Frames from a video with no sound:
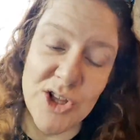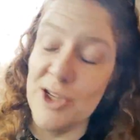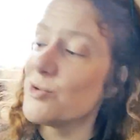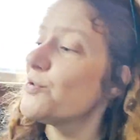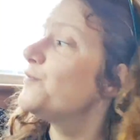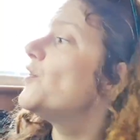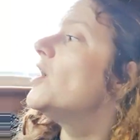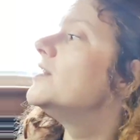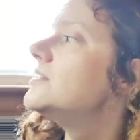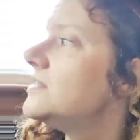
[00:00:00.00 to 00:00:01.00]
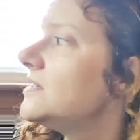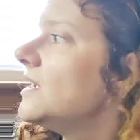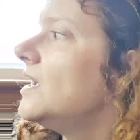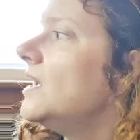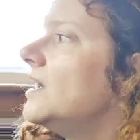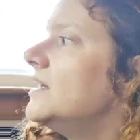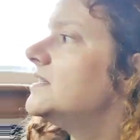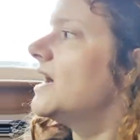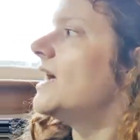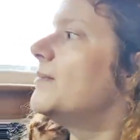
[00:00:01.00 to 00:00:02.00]
This was the first
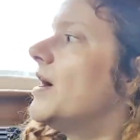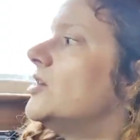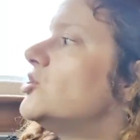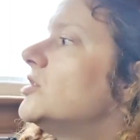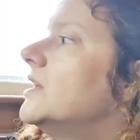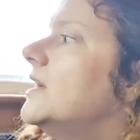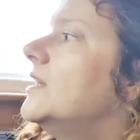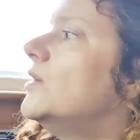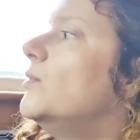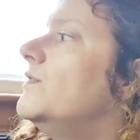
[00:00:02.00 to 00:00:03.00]
time actually that we've